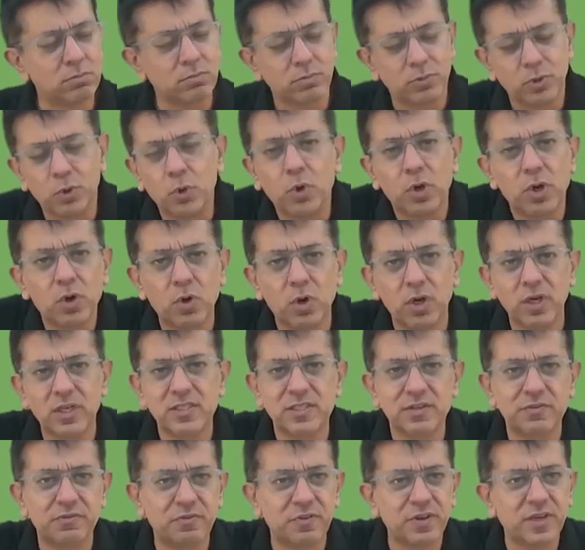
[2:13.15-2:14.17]
Unicorn
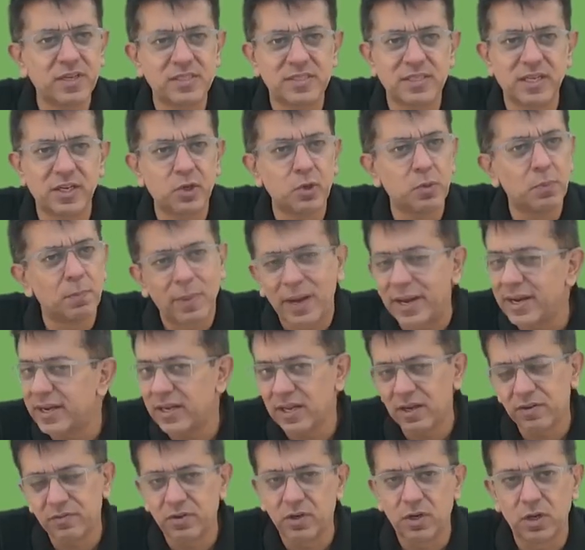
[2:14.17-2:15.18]
is a phase that you might
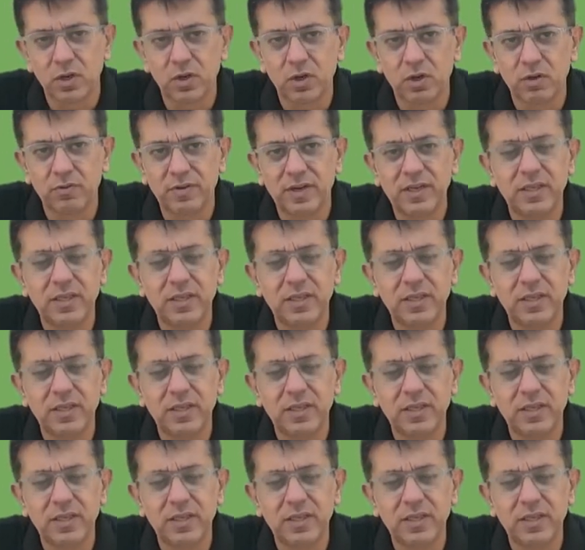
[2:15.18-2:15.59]
have heard of.